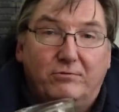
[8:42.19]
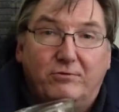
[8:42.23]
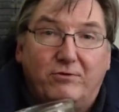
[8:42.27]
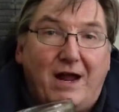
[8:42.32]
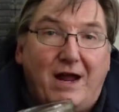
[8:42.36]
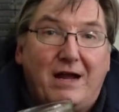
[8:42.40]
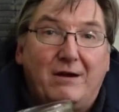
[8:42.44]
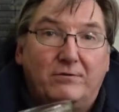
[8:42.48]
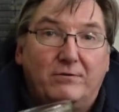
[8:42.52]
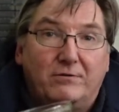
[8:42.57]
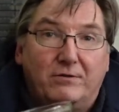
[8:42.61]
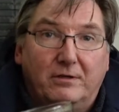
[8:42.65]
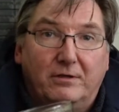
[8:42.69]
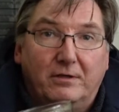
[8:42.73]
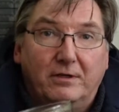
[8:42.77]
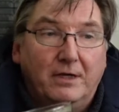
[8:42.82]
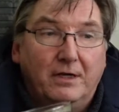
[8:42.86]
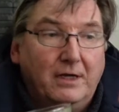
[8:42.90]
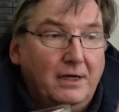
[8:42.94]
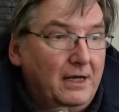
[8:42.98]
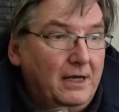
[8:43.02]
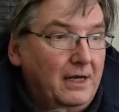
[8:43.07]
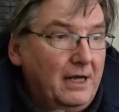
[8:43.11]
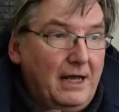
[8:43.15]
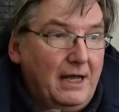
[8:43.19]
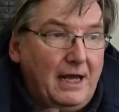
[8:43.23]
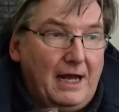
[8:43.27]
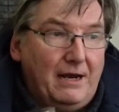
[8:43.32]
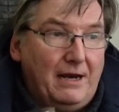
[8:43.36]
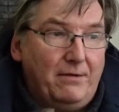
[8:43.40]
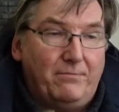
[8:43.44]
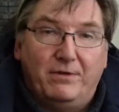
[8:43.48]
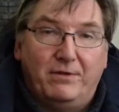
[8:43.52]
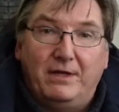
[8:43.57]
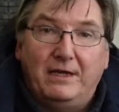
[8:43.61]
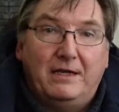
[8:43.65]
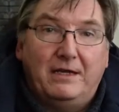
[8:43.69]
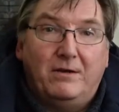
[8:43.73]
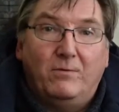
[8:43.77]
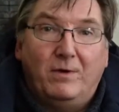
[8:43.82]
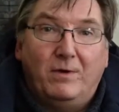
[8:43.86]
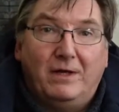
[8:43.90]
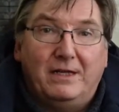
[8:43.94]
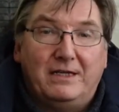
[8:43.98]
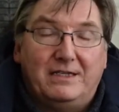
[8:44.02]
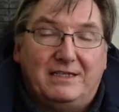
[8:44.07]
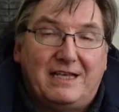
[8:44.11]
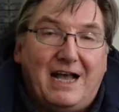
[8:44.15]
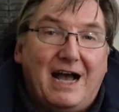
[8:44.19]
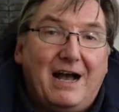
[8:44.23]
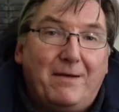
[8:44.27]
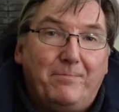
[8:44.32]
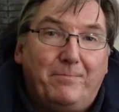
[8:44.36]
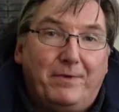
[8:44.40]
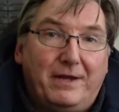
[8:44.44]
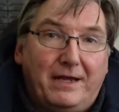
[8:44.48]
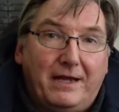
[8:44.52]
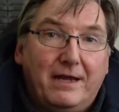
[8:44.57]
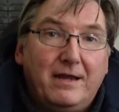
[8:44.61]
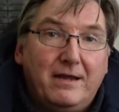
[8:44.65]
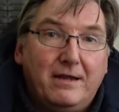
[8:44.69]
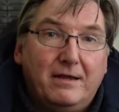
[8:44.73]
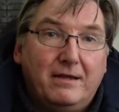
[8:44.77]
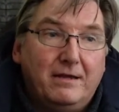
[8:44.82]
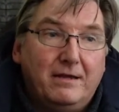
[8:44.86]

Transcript: krausen, and I'm thinking, well, it's happy